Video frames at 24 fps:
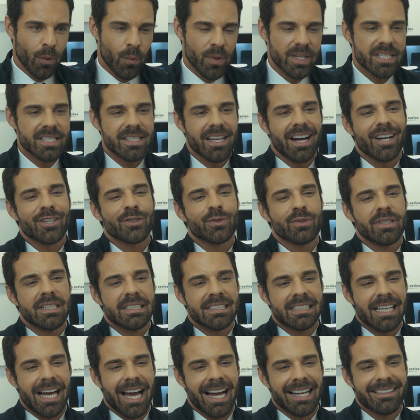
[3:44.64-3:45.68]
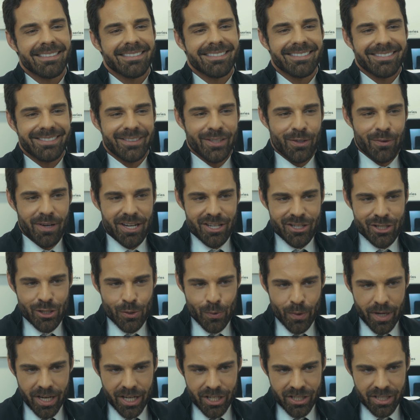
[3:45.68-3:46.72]
We start to design the
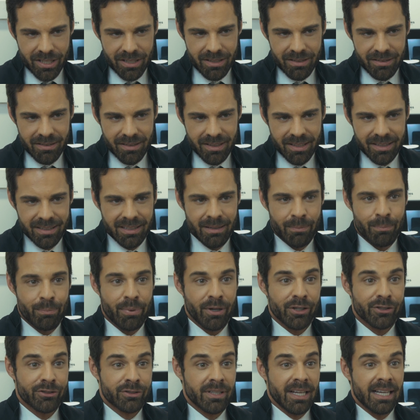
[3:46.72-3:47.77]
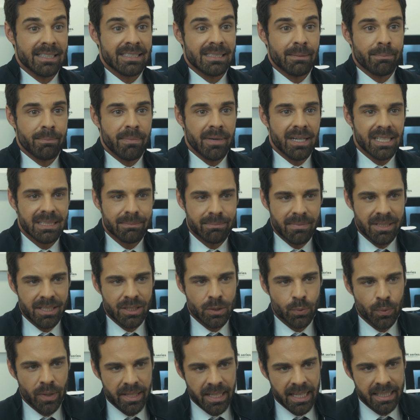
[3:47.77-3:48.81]
restoration, the personalized
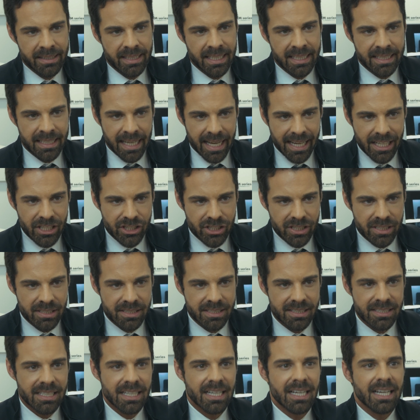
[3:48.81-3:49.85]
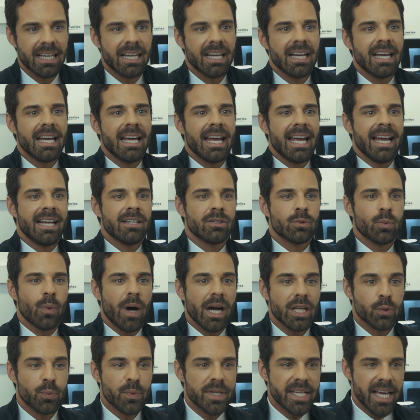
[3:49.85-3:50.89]
abutment with the indications, and
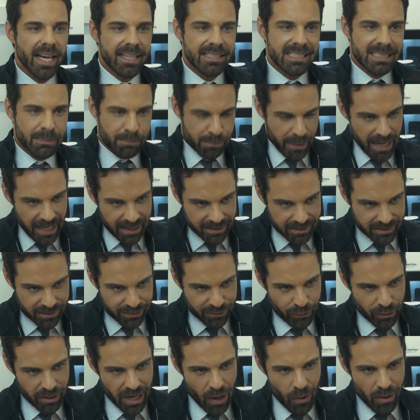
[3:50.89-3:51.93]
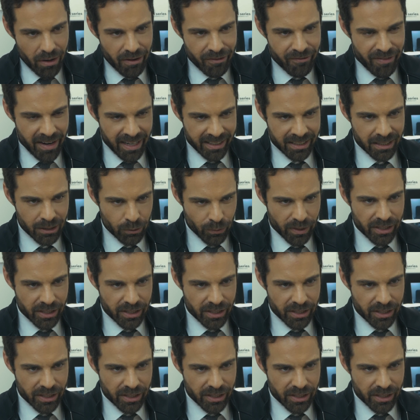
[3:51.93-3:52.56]
what we expect for our final